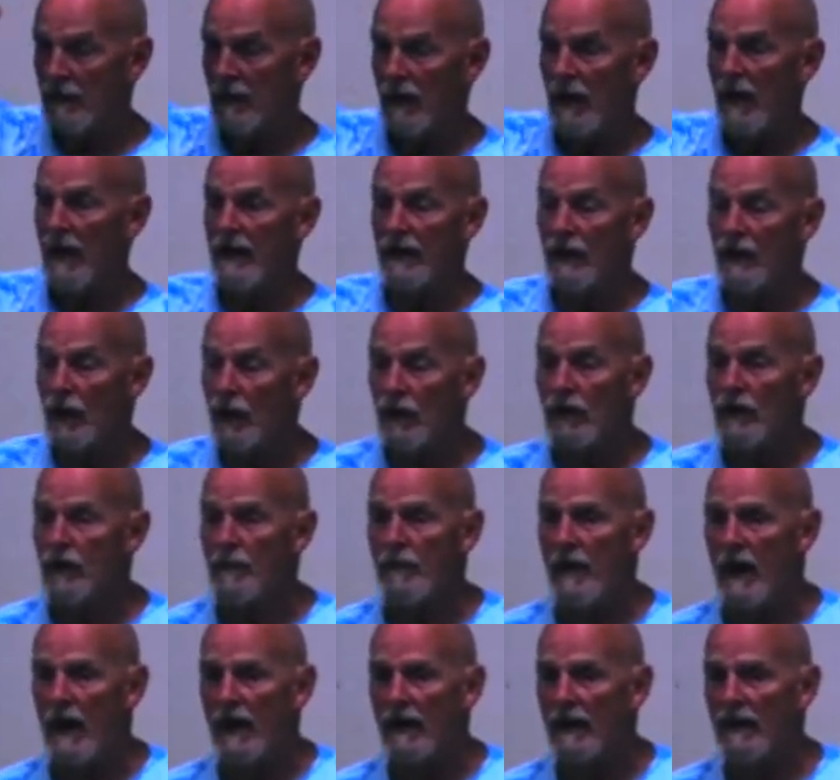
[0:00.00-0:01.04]
had heard
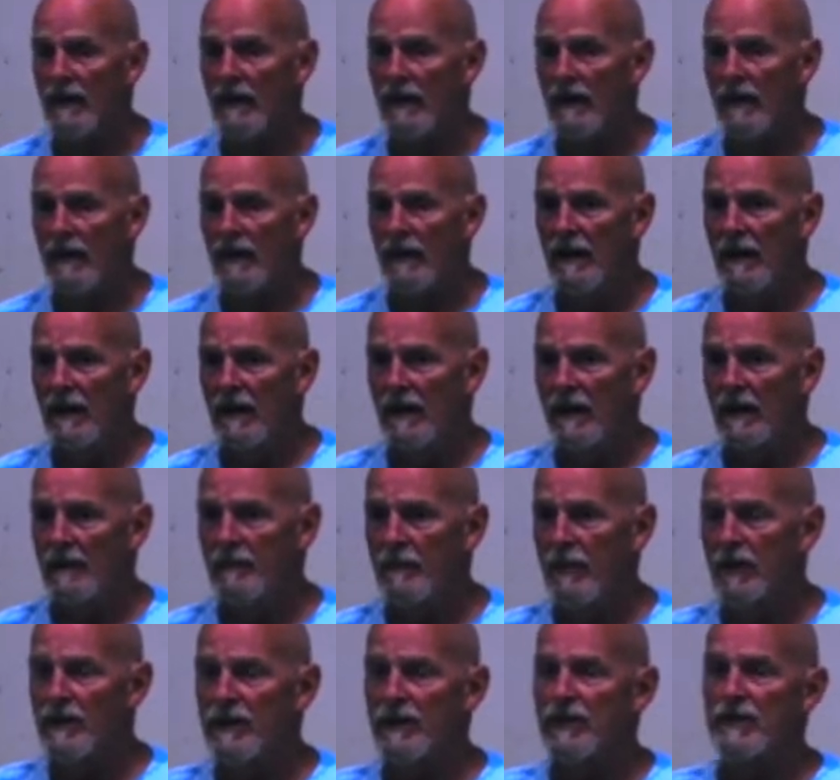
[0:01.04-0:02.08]
about it,
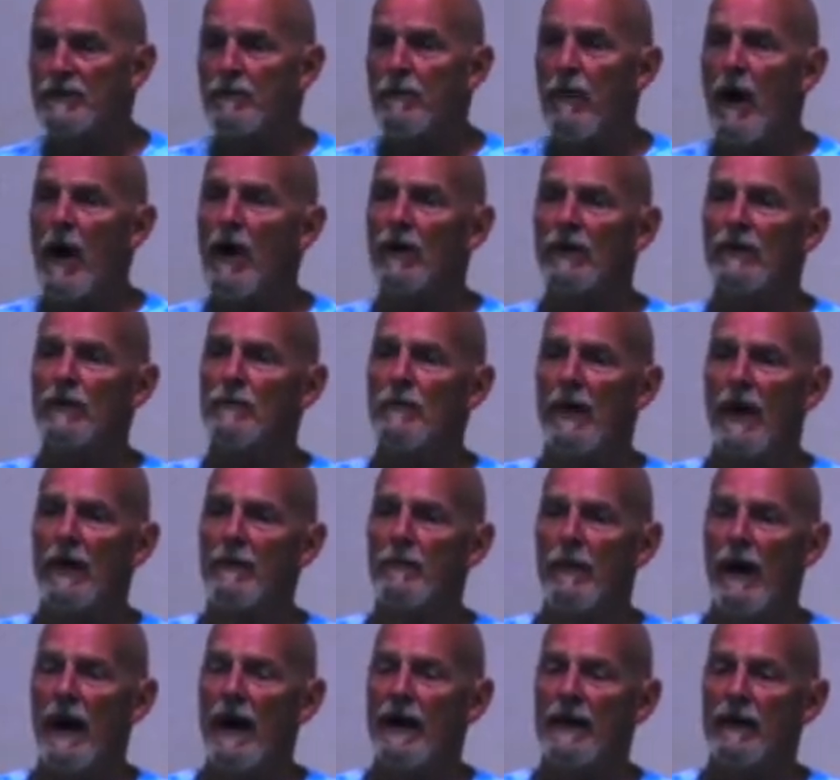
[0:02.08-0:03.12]
but it just boggled my
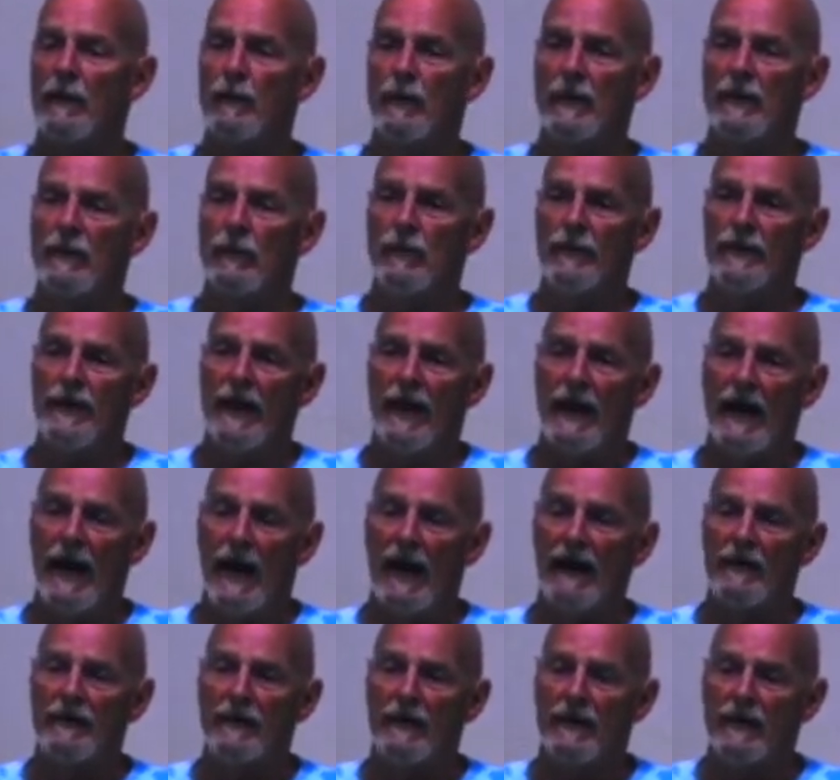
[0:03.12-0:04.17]
mind. And when they
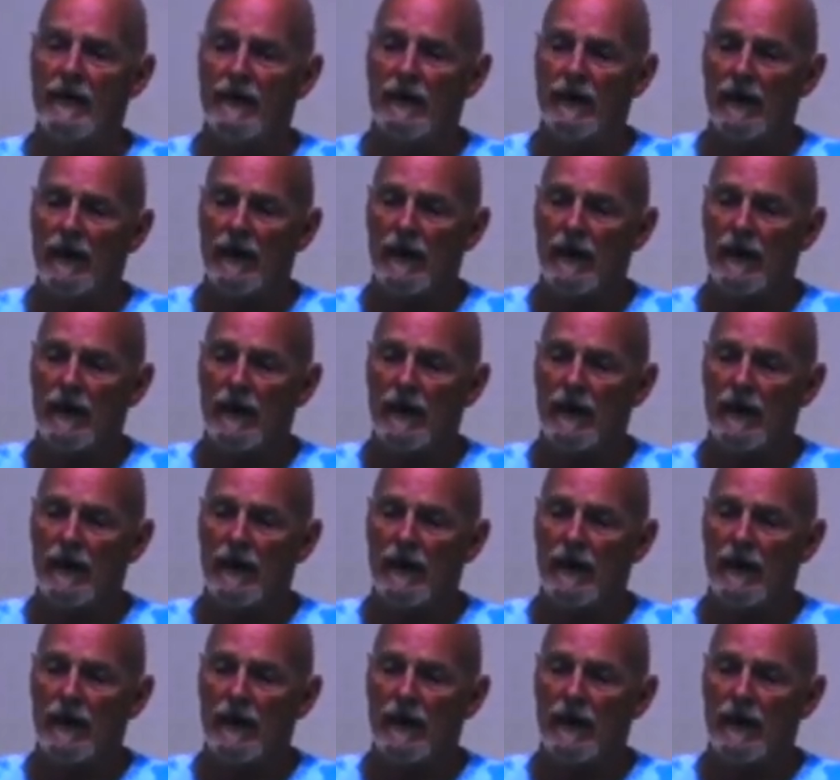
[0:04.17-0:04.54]
had the